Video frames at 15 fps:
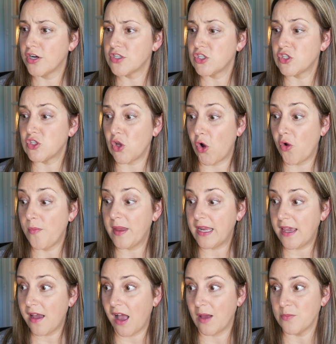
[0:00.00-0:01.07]
so
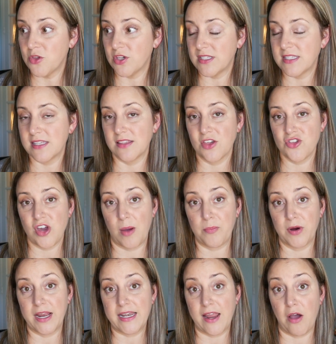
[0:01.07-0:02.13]
many options in the shop
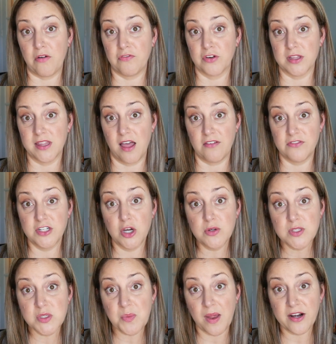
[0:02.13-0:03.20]
right now for love
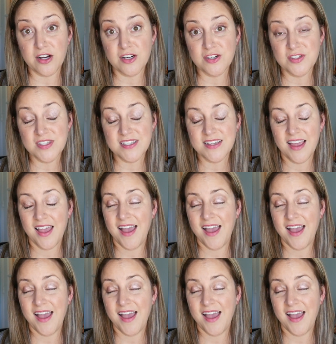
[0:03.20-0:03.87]
note sweaters.